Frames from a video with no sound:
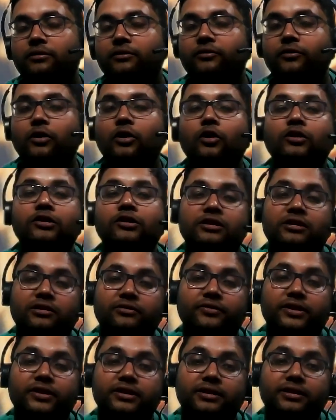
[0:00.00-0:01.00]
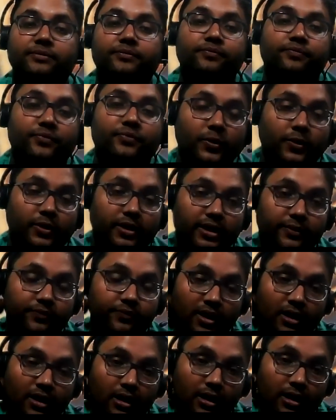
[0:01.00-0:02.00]
full longevity. Okay,
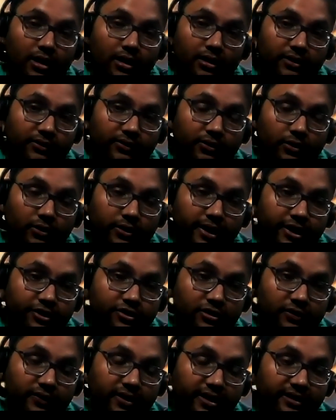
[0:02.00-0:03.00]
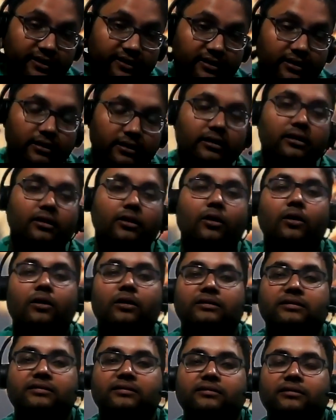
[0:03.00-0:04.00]
so each of these
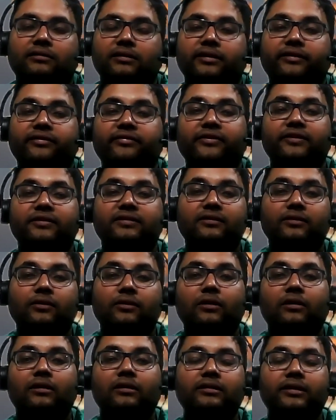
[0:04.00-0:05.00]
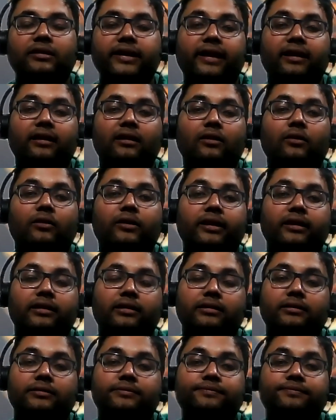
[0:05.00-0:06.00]
lords, the first lord, the eighth lord, and
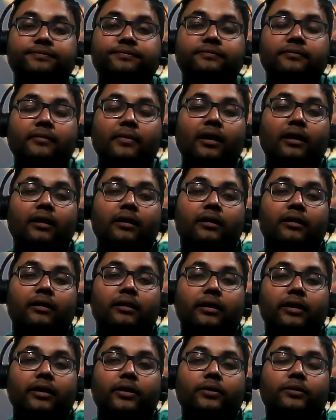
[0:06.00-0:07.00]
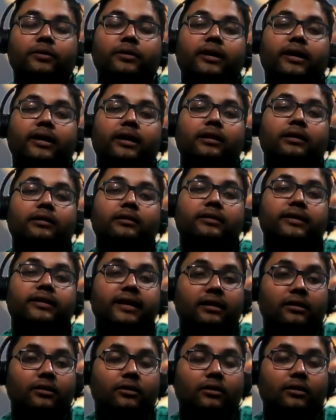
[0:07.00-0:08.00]
the and the
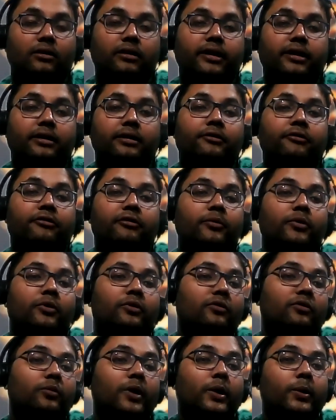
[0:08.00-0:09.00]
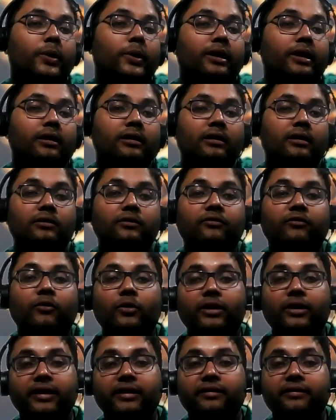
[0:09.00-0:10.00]
10th lord, it contributes 40
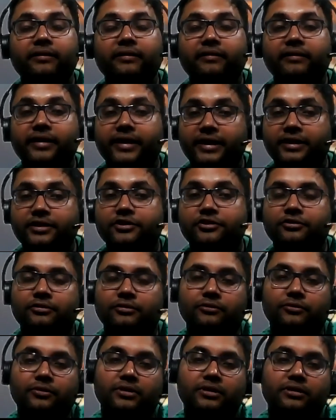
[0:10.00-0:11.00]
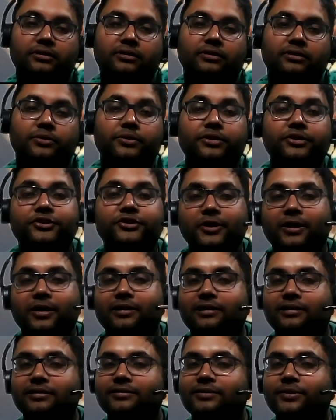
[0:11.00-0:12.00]
years each to the
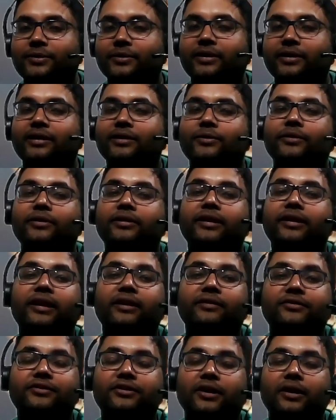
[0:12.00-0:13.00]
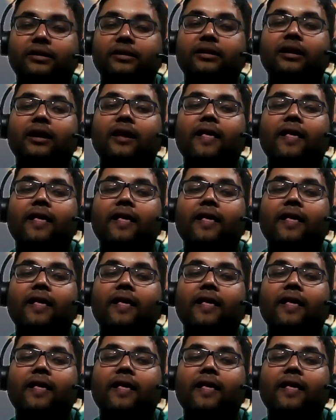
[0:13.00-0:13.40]
chart. Okay, to the native chart.